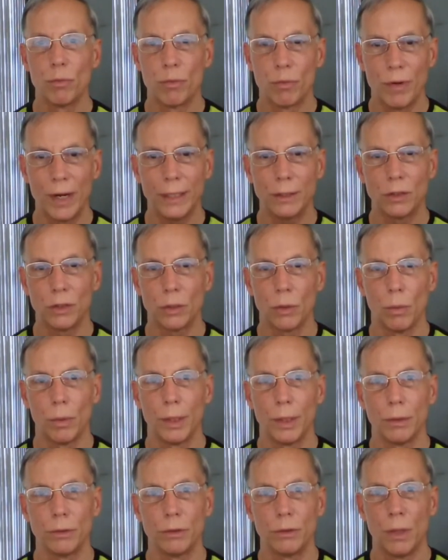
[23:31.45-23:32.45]
rich
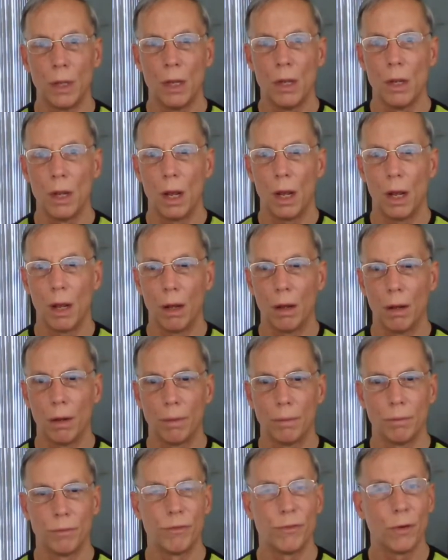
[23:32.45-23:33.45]
soils
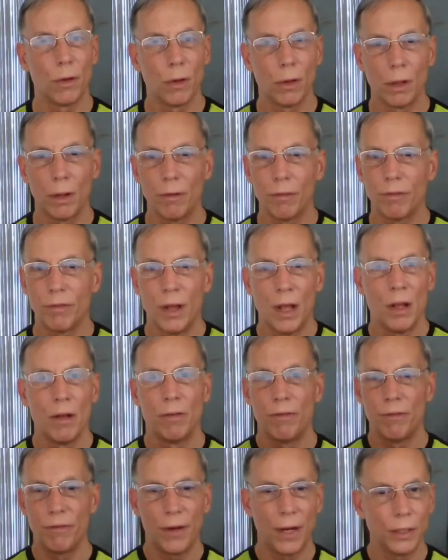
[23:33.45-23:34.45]
uh, full of
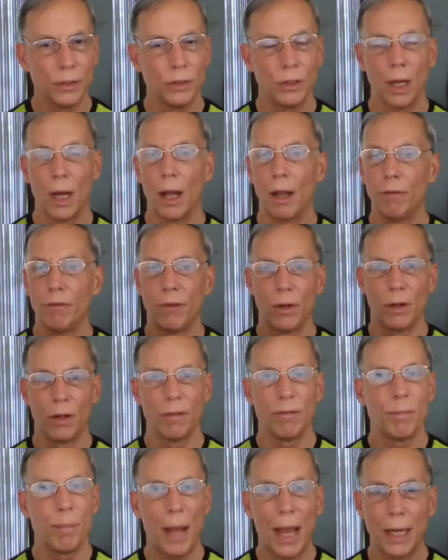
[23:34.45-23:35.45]
fungi, full
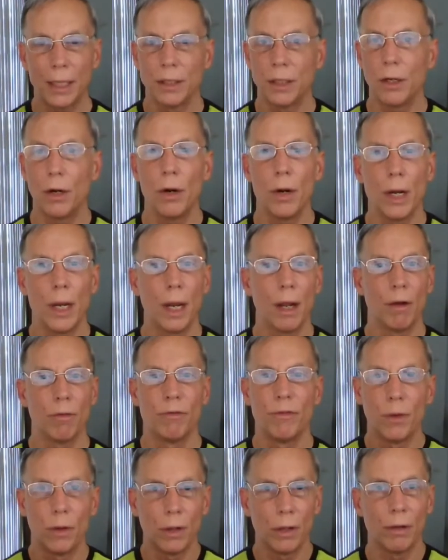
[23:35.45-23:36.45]
of bacteria,
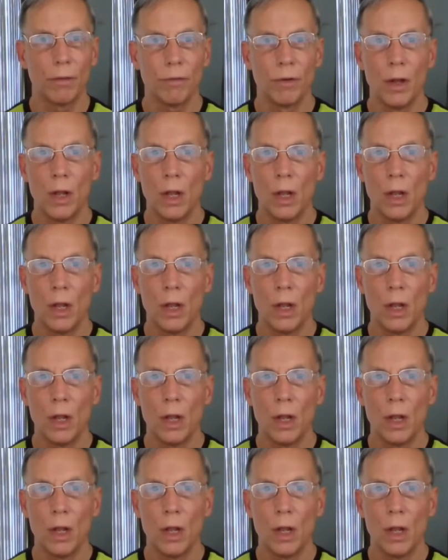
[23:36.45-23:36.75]
full of